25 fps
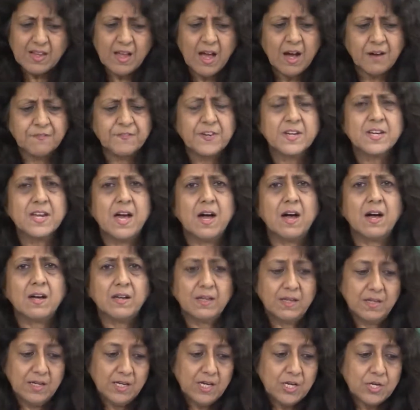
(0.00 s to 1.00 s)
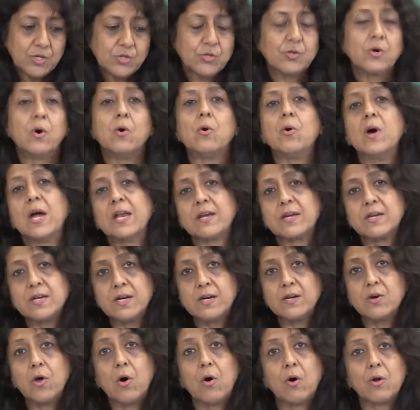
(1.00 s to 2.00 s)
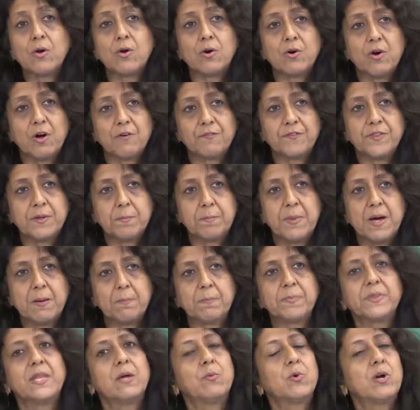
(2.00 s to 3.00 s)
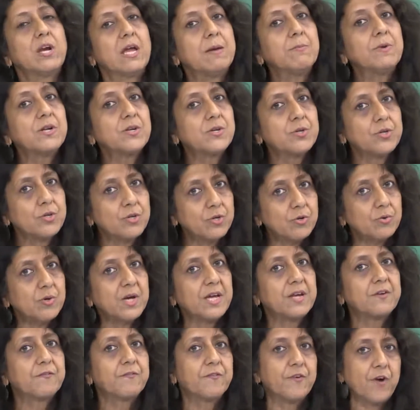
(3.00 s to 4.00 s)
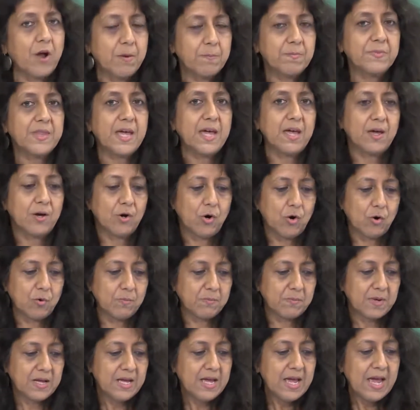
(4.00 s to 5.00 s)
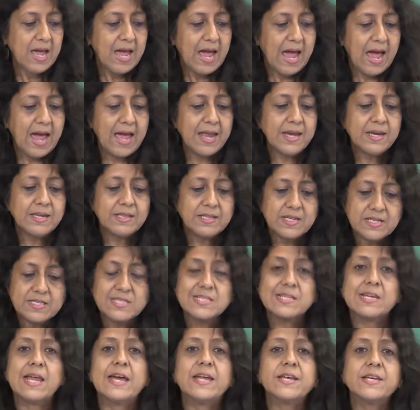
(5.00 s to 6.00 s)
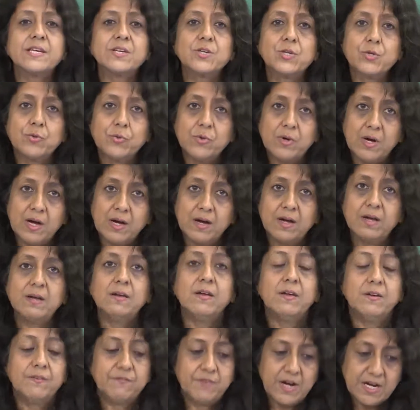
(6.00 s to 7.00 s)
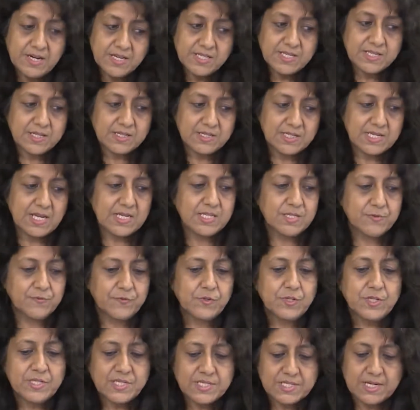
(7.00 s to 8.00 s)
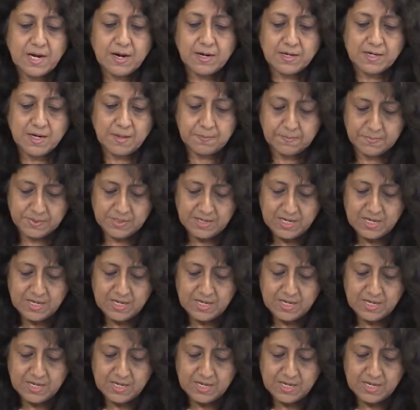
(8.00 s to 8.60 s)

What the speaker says: after dark, to go and turn on or off the pump. They were able to do it from their home, and this led to a very successful startup.